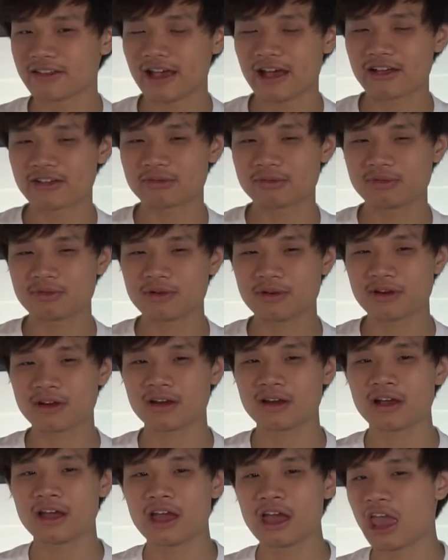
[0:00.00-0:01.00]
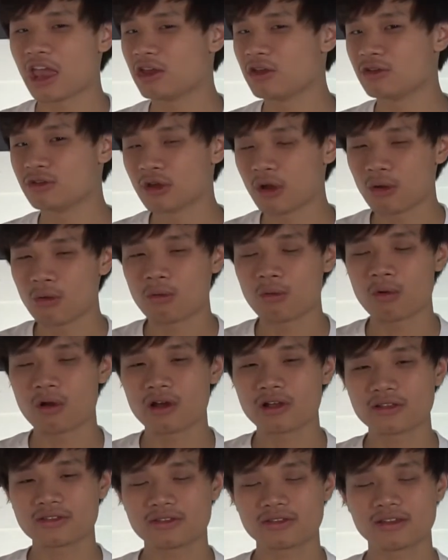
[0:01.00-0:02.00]
house before, and you don't
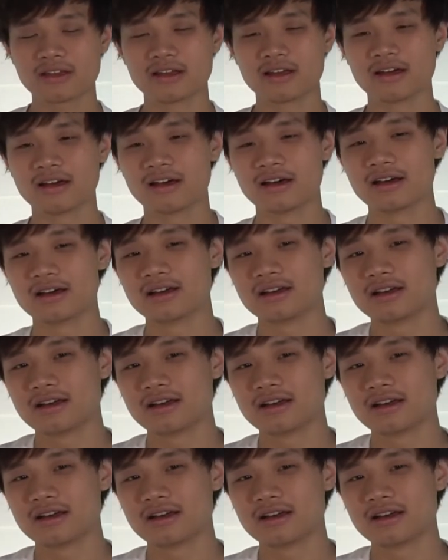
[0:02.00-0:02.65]
want to,